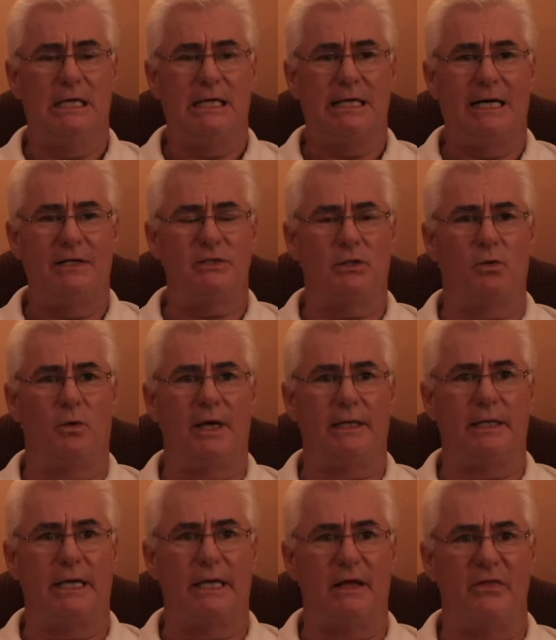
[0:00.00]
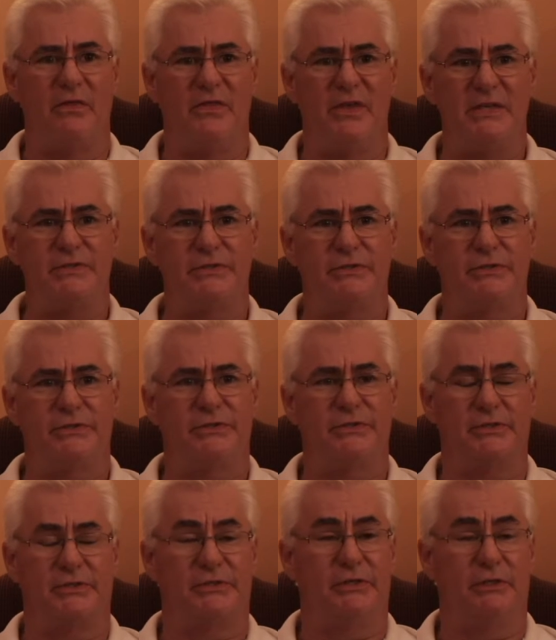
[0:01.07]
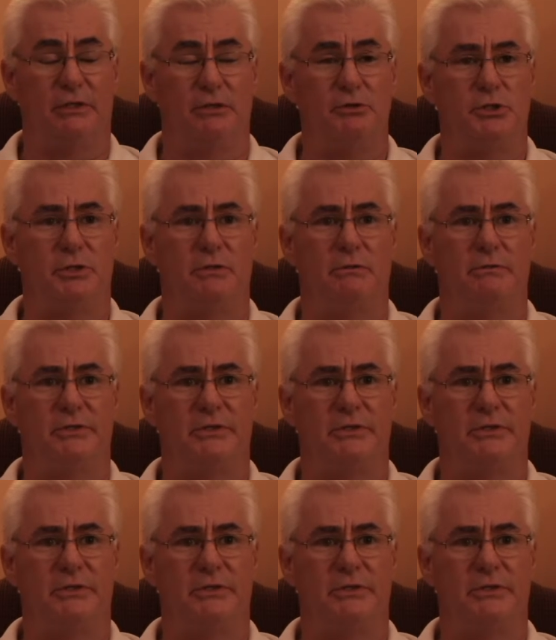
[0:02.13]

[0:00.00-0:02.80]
Consequently, this is a solution.